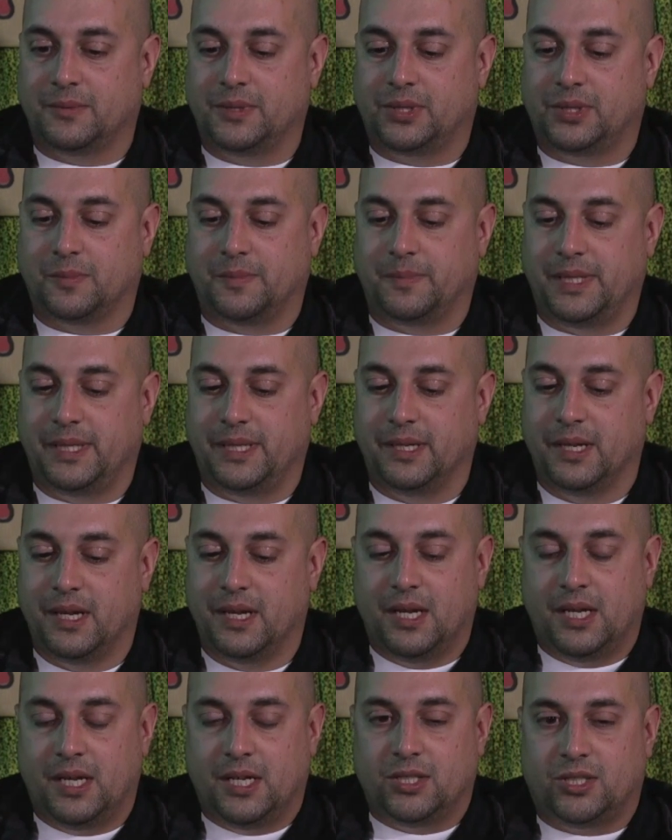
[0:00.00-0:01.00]
which will be
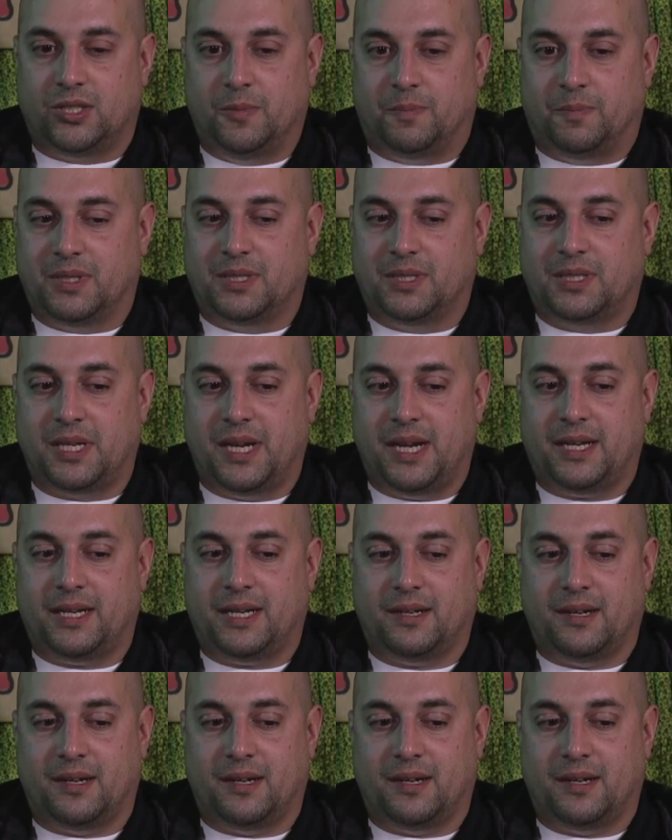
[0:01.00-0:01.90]
super sick.